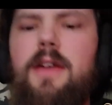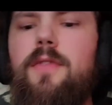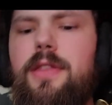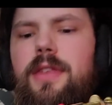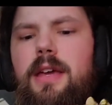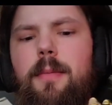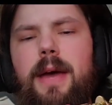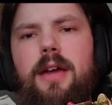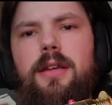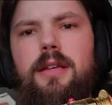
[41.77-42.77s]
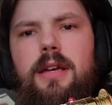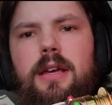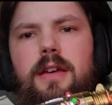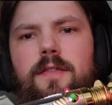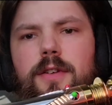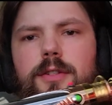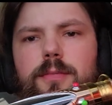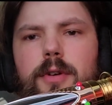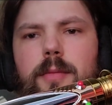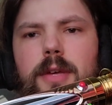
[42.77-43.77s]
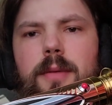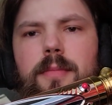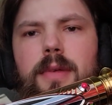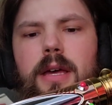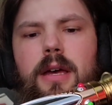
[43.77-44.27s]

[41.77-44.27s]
Everything about it feels premium.